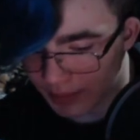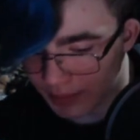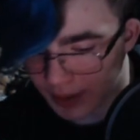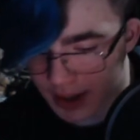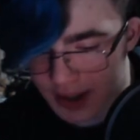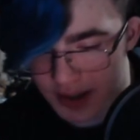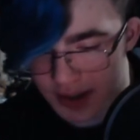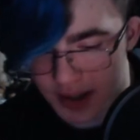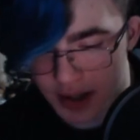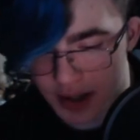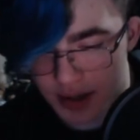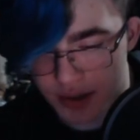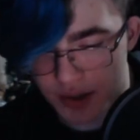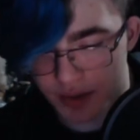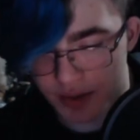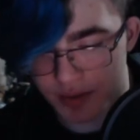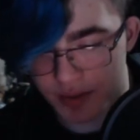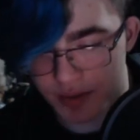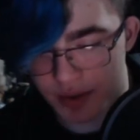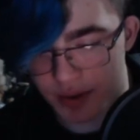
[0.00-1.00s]
Is it easier
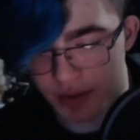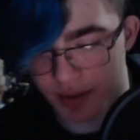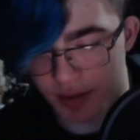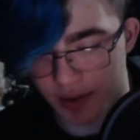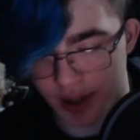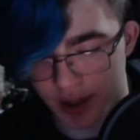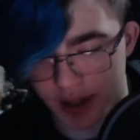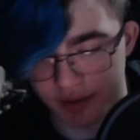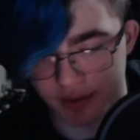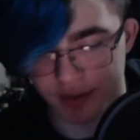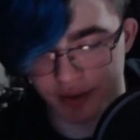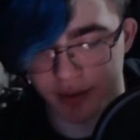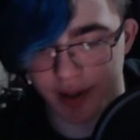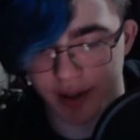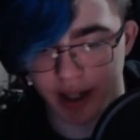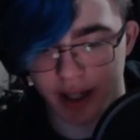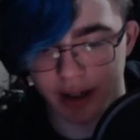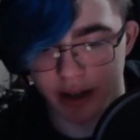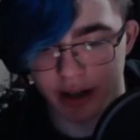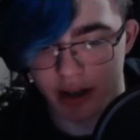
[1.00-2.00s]
to forgive or
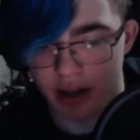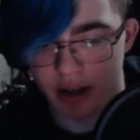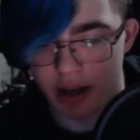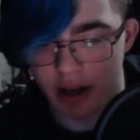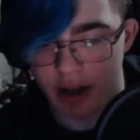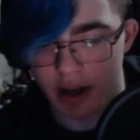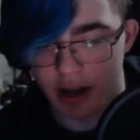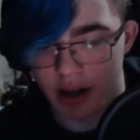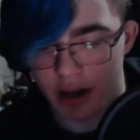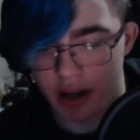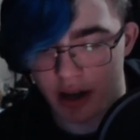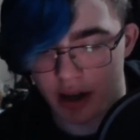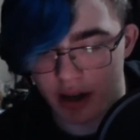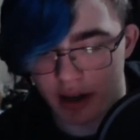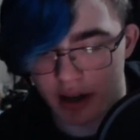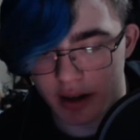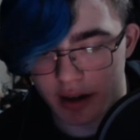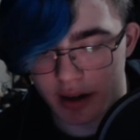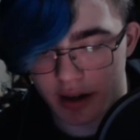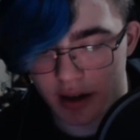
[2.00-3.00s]
forget?
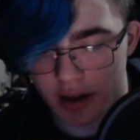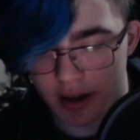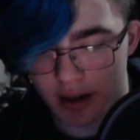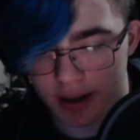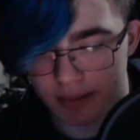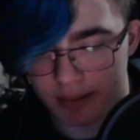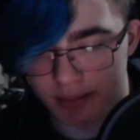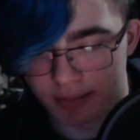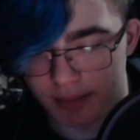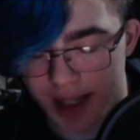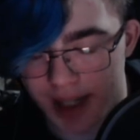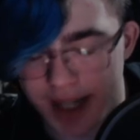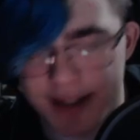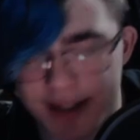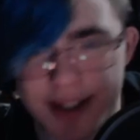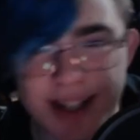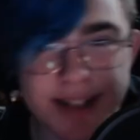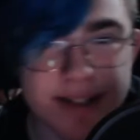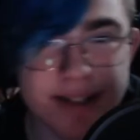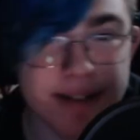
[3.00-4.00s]
I
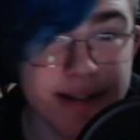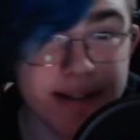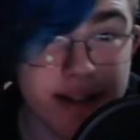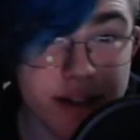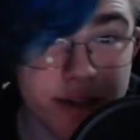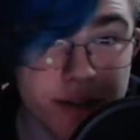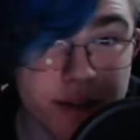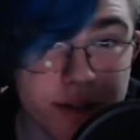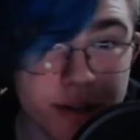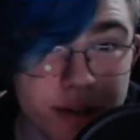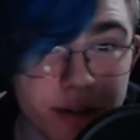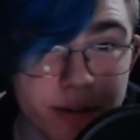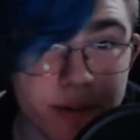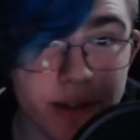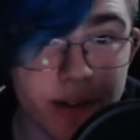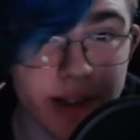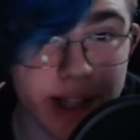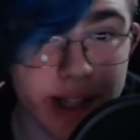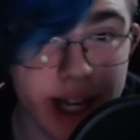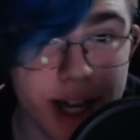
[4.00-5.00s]
think it's easier to
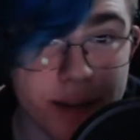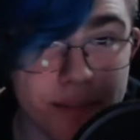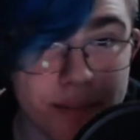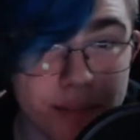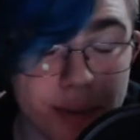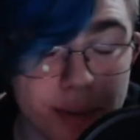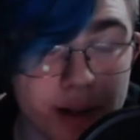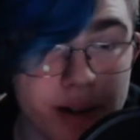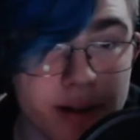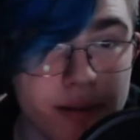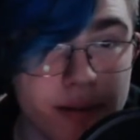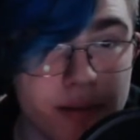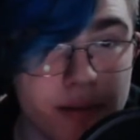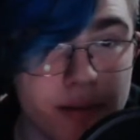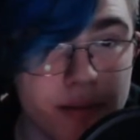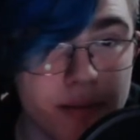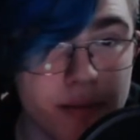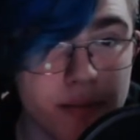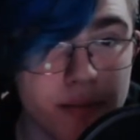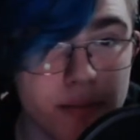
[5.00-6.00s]
forget, but
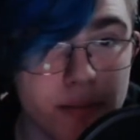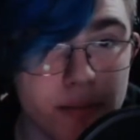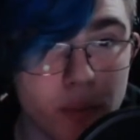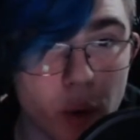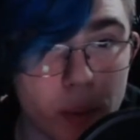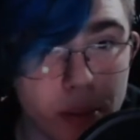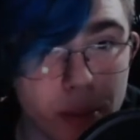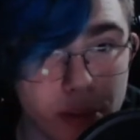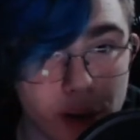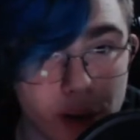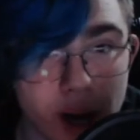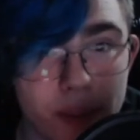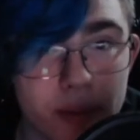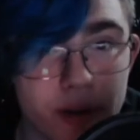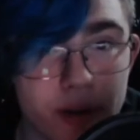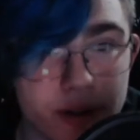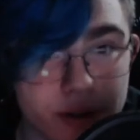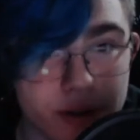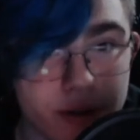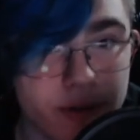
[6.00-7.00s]
more proper
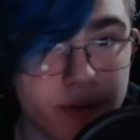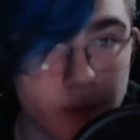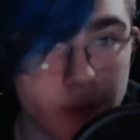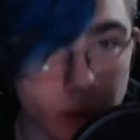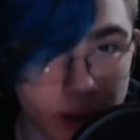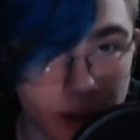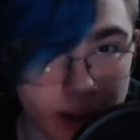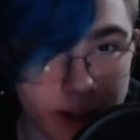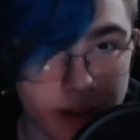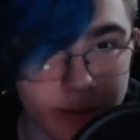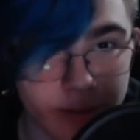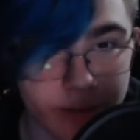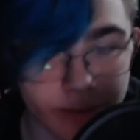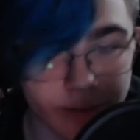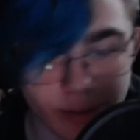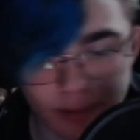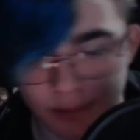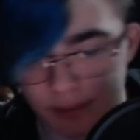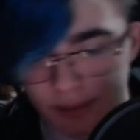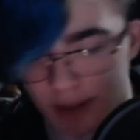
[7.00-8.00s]
to forgive.
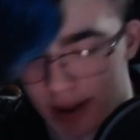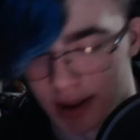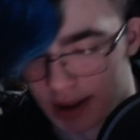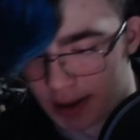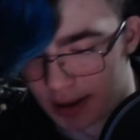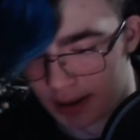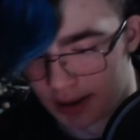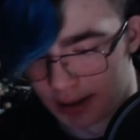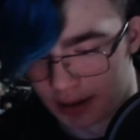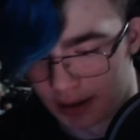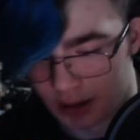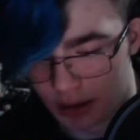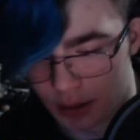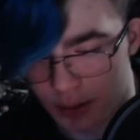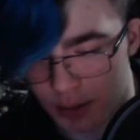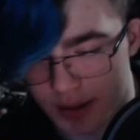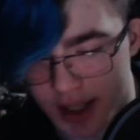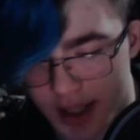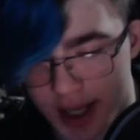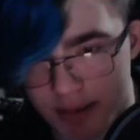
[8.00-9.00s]

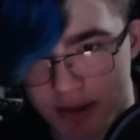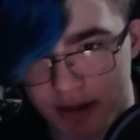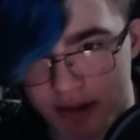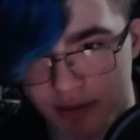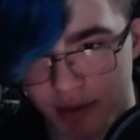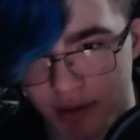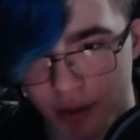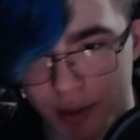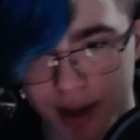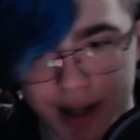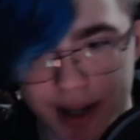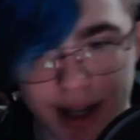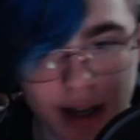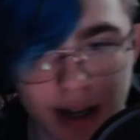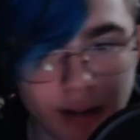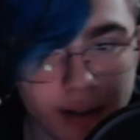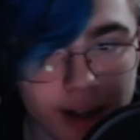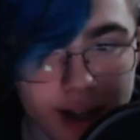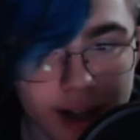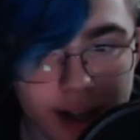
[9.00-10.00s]
What time is it for you right now?
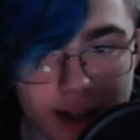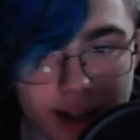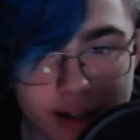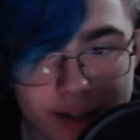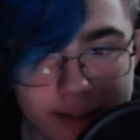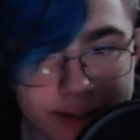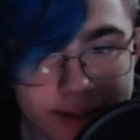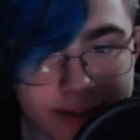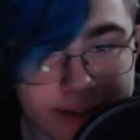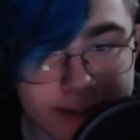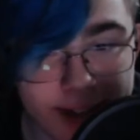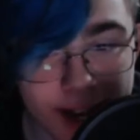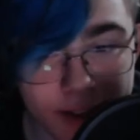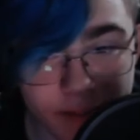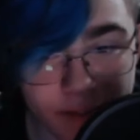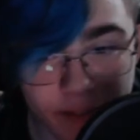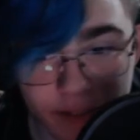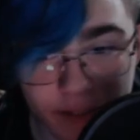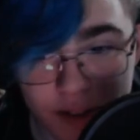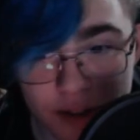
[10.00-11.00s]
It is
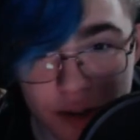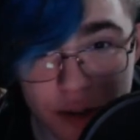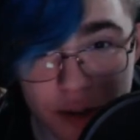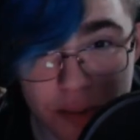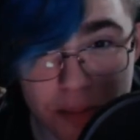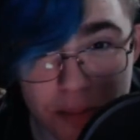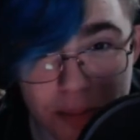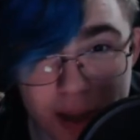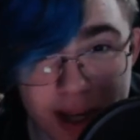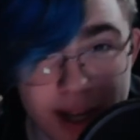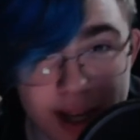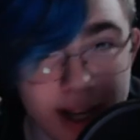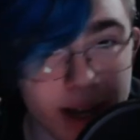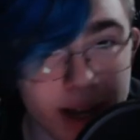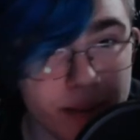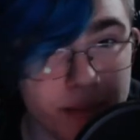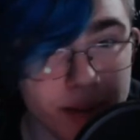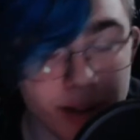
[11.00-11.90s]
10:52 p.m.